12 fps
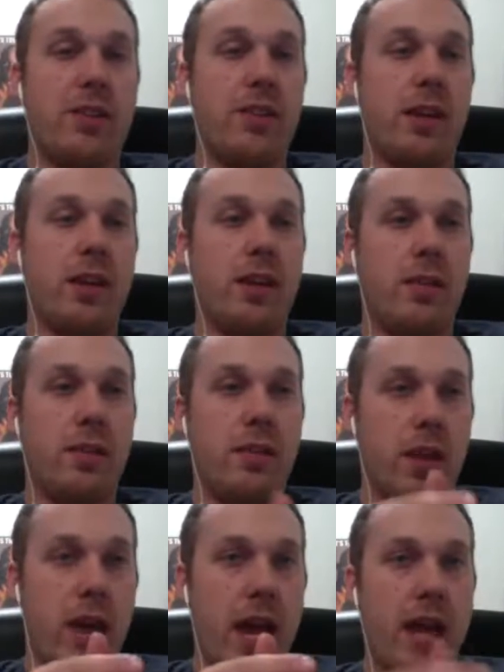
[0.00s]
in
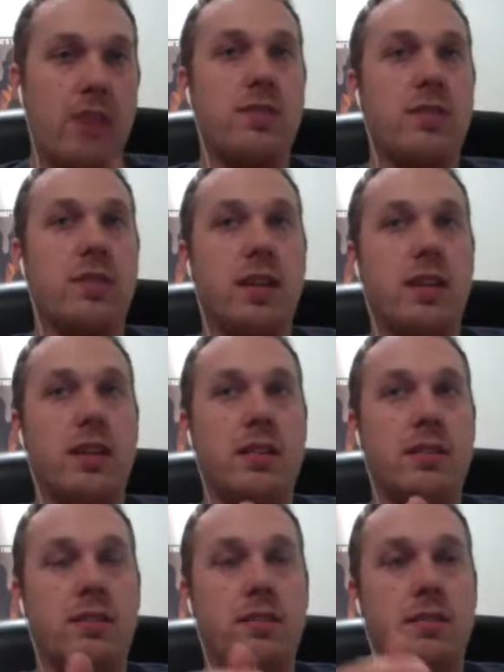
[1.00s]
the
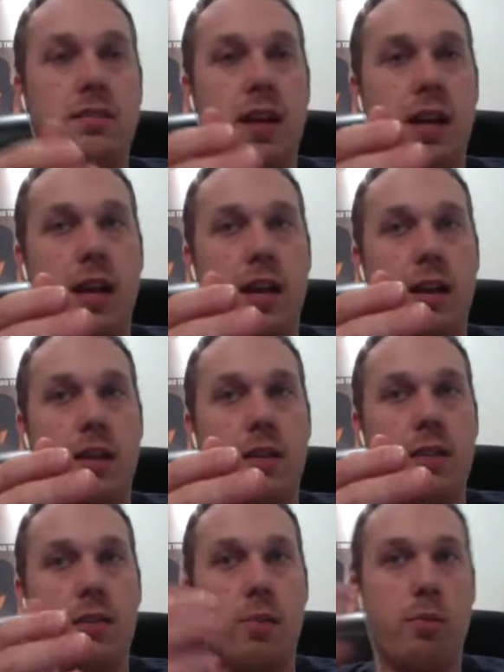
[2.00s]
entrances
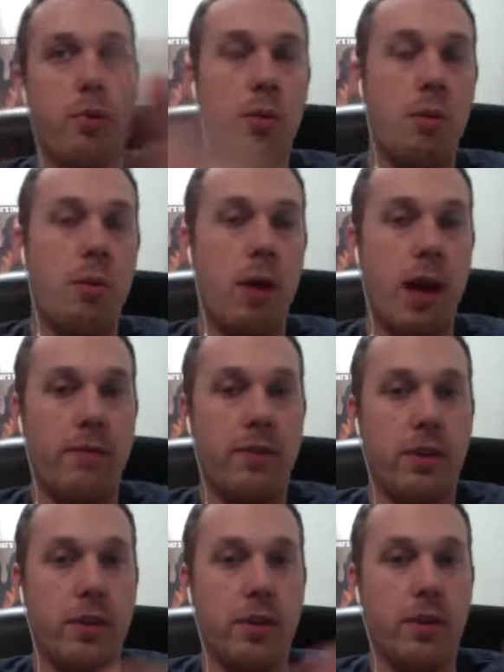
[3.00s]
and the promo
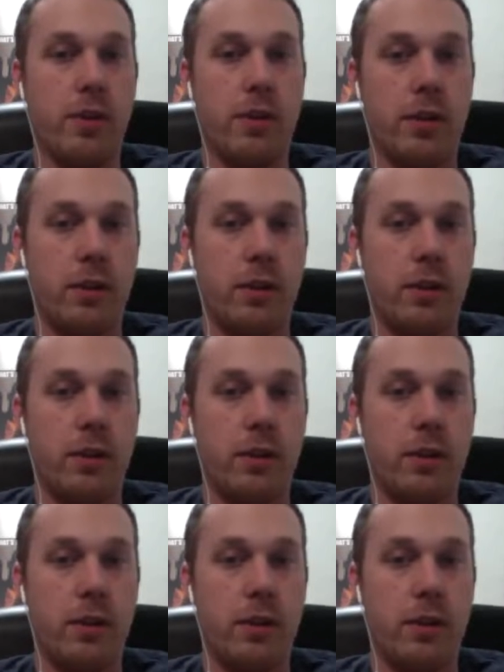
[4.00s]
after, and